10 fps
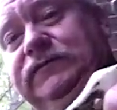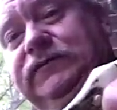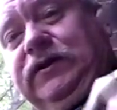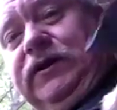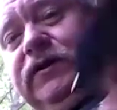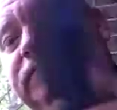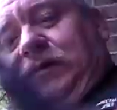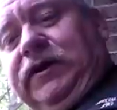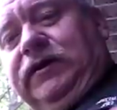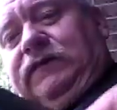there you go,
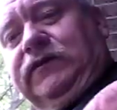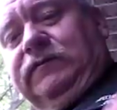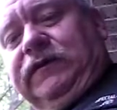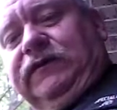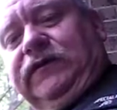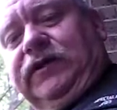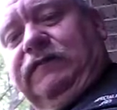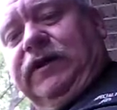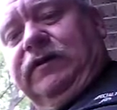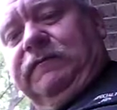buddy. It's going to be sitting
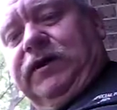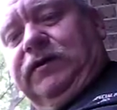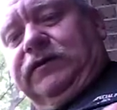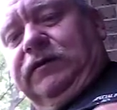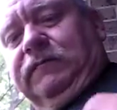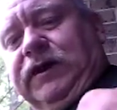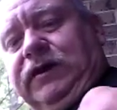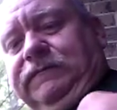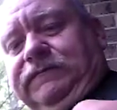right on my hunting bag.